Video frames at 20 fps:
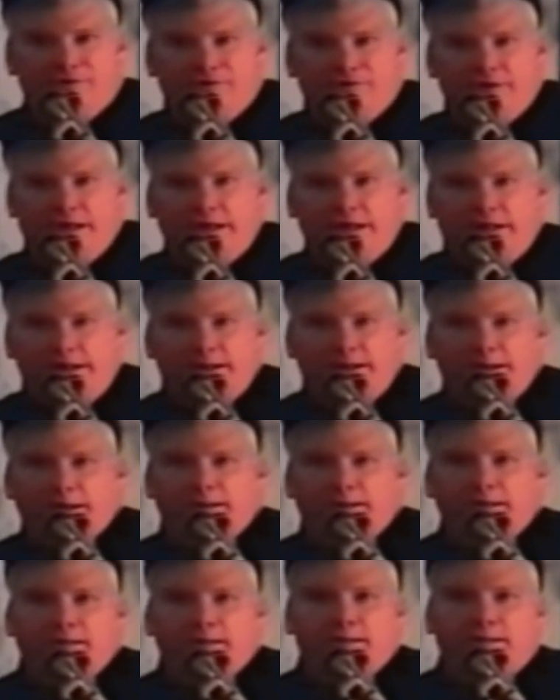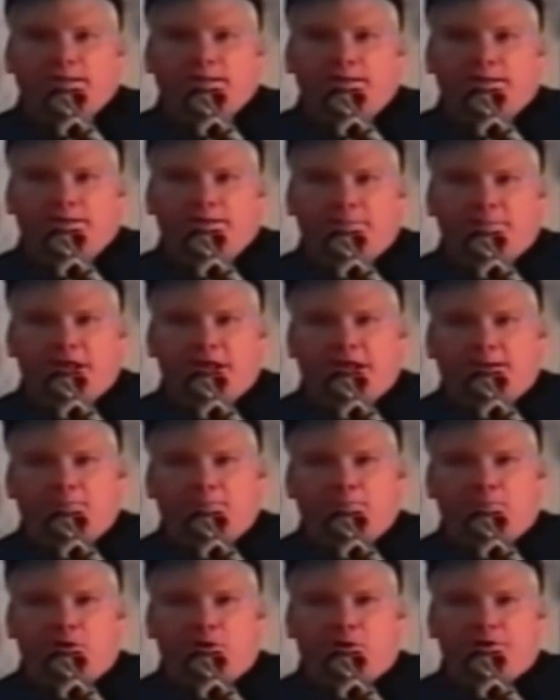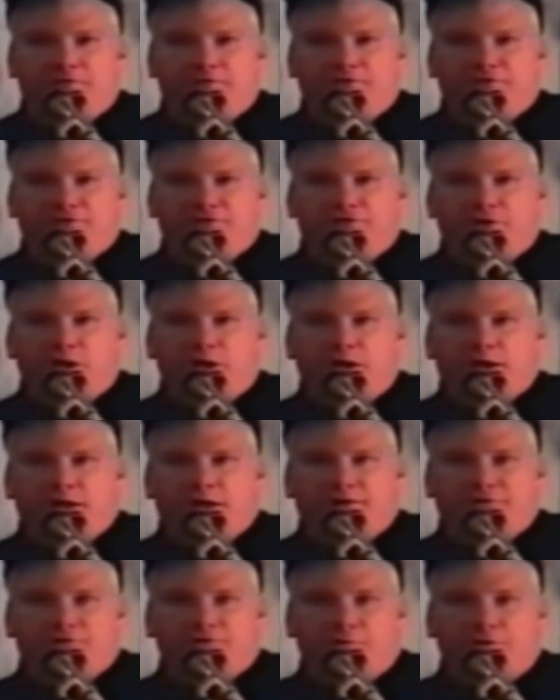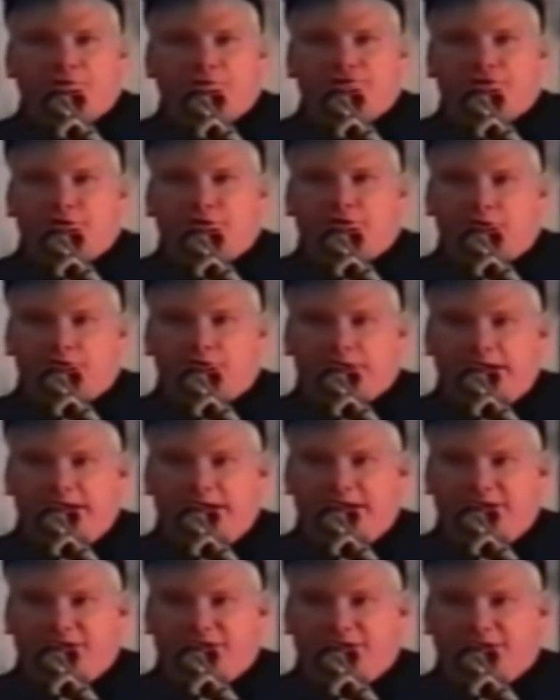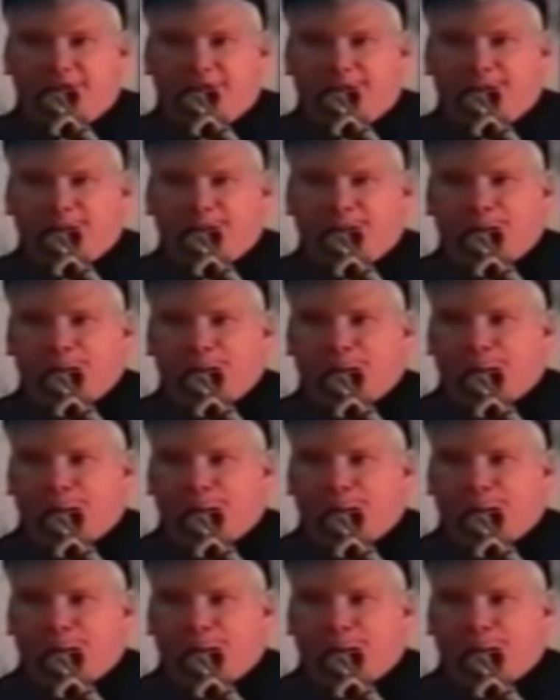but once again, the main part of this talk is where's it all leading to?